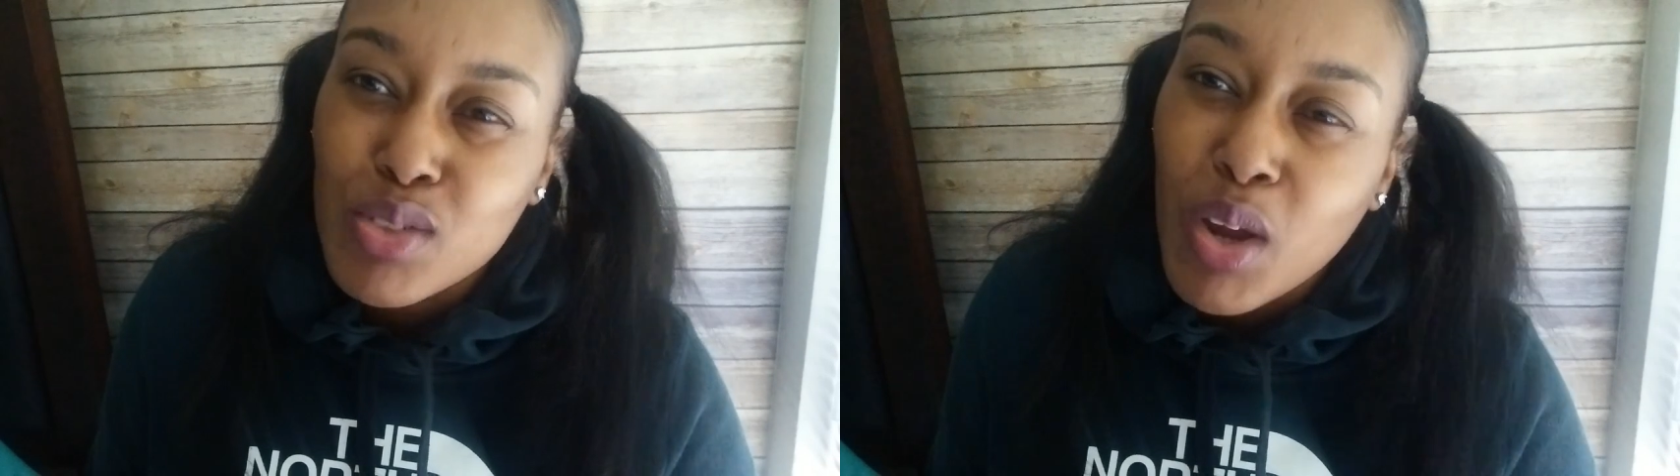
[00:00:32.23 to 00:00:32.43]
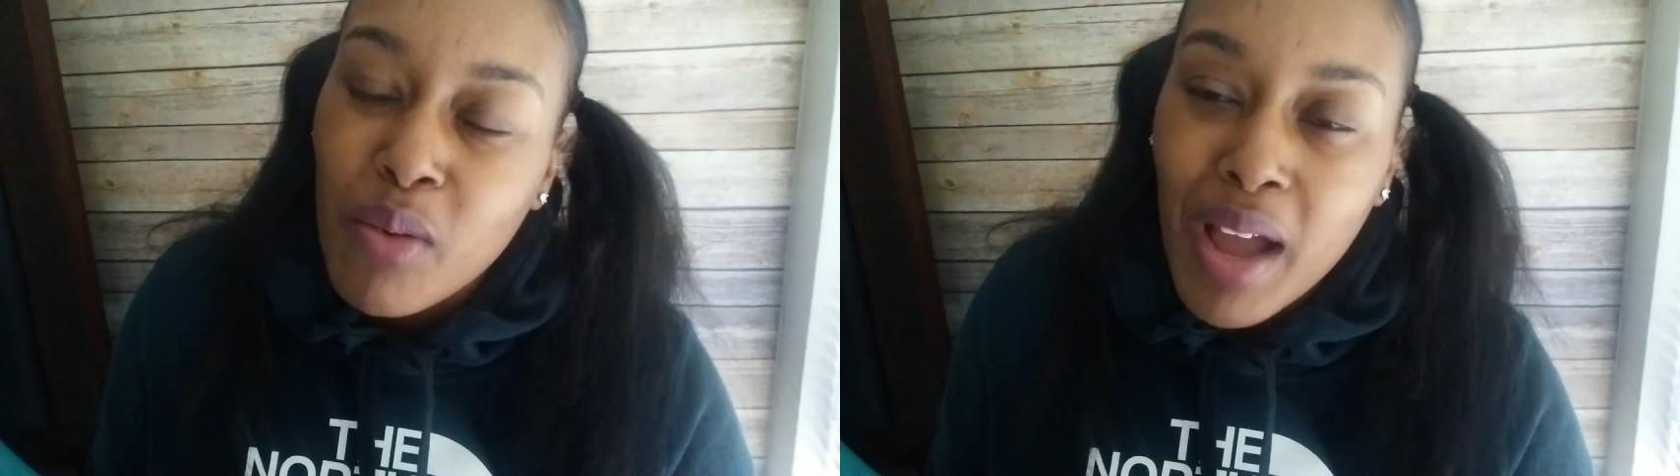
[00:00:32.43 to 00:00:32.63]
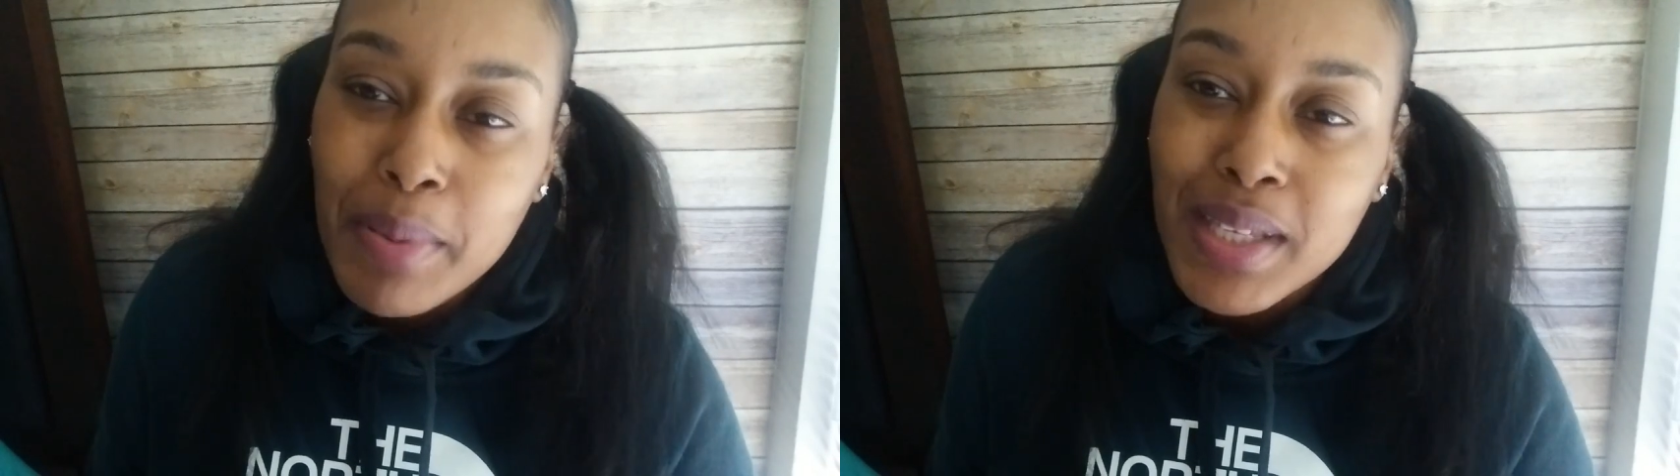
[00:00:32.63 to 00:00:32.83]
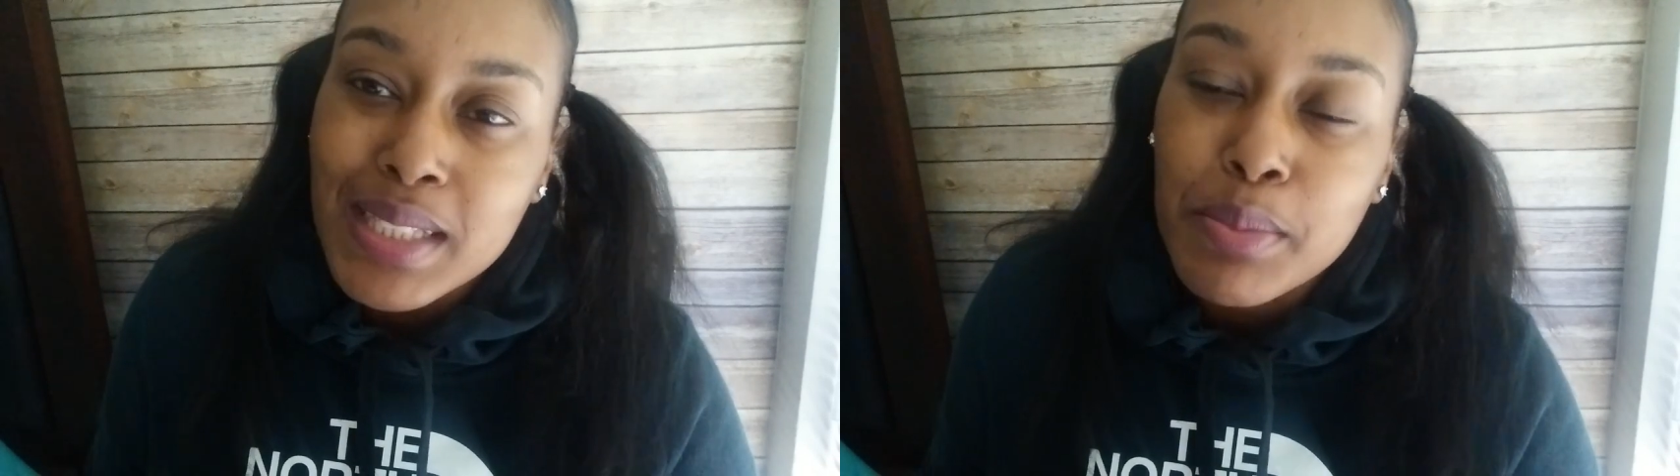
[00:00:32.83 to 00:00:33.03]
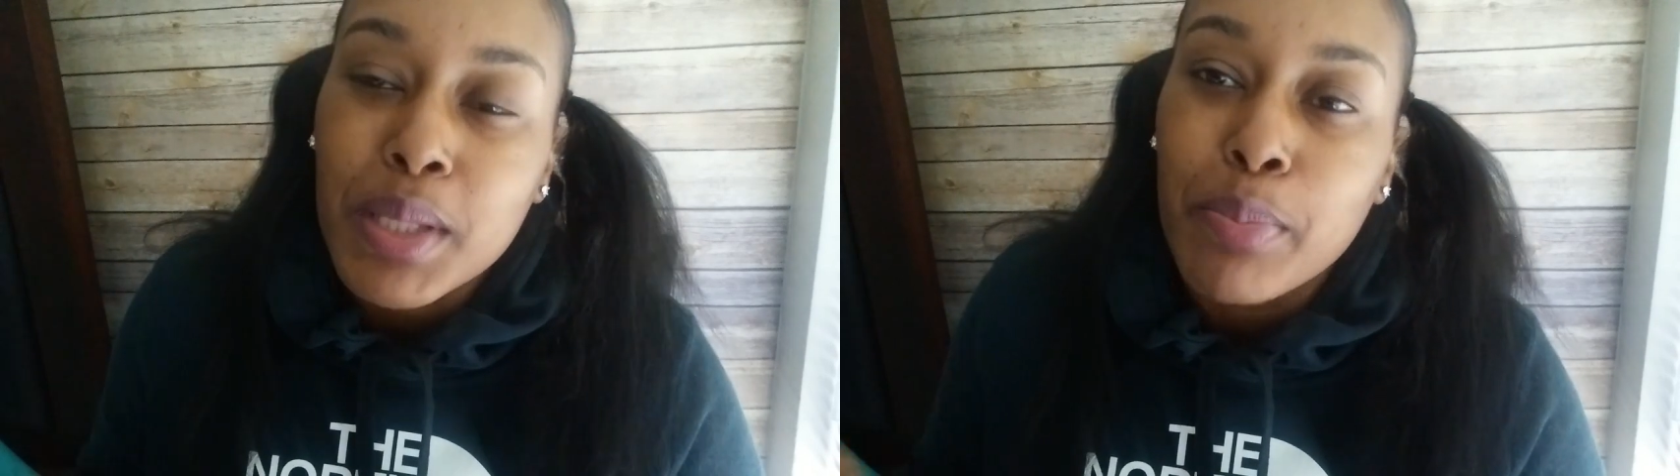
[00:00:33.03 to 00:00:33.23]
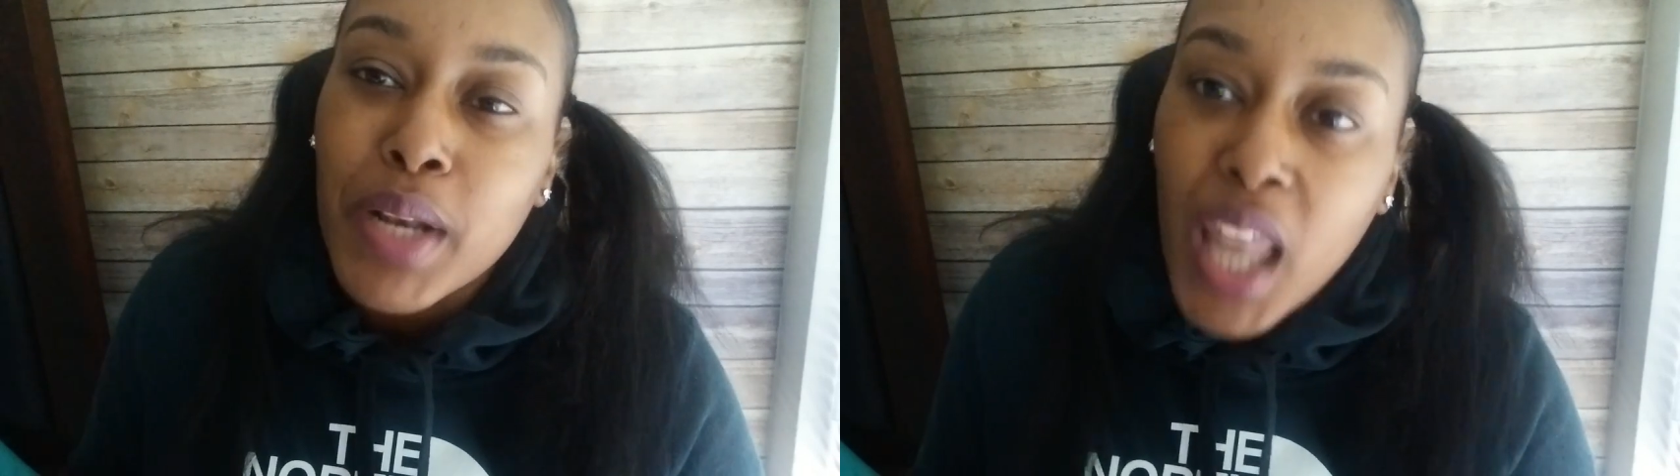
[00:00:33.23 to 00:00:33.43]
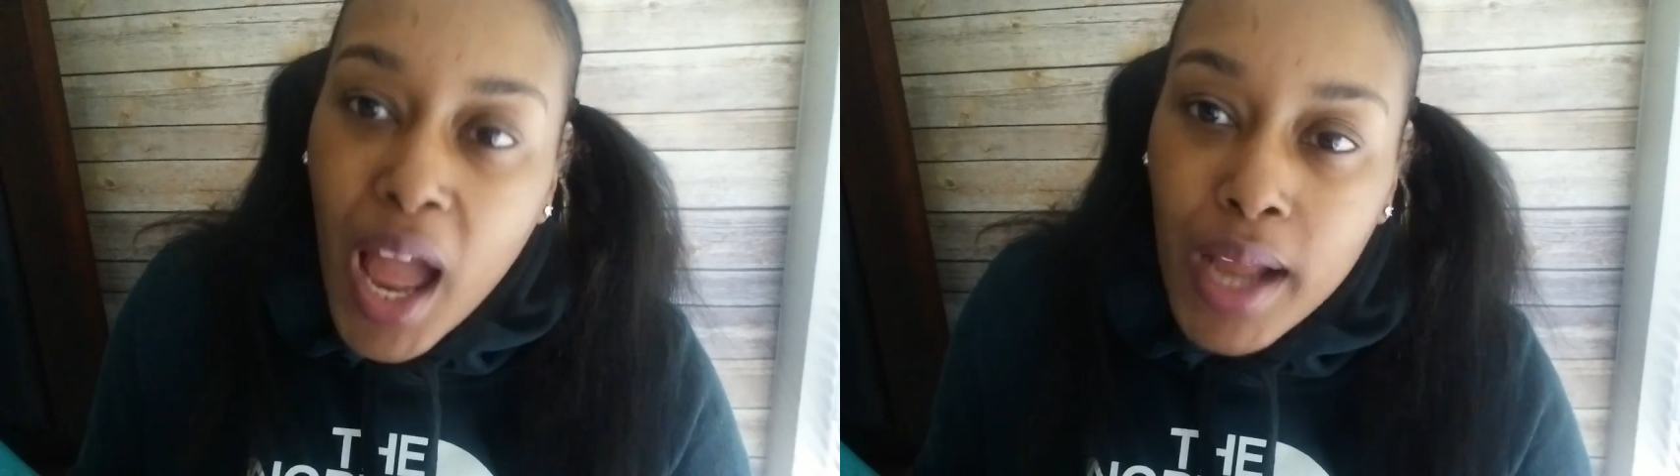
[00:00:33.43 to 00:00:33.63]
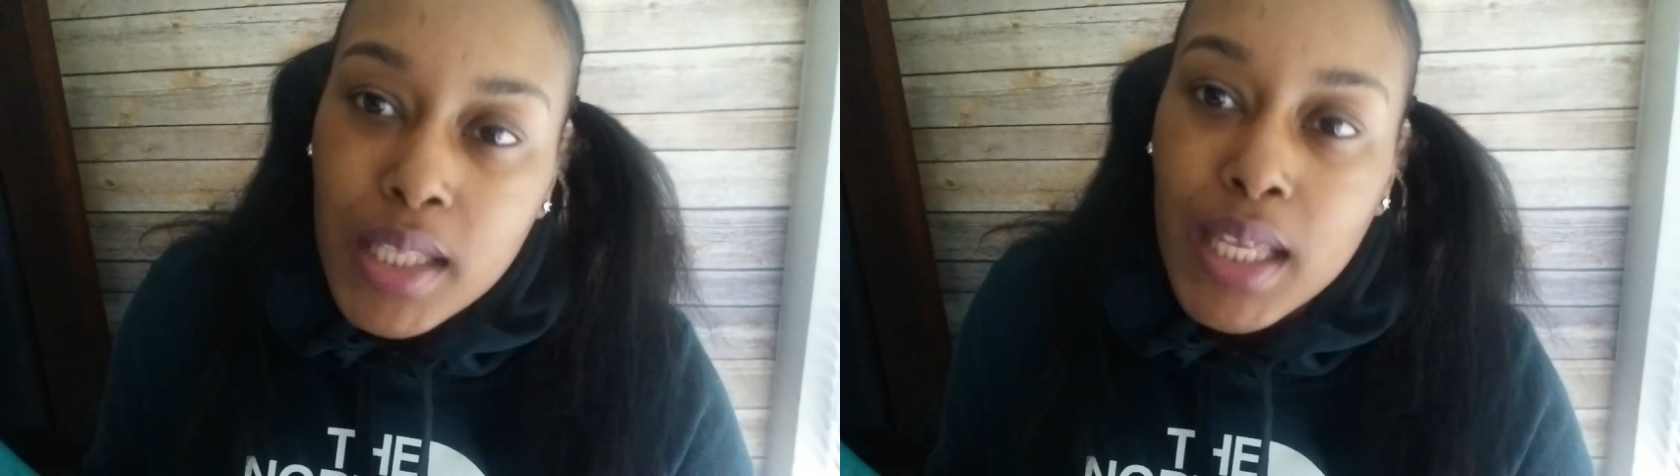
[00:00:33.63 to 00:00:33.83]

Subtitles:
You know why? Because it be blocked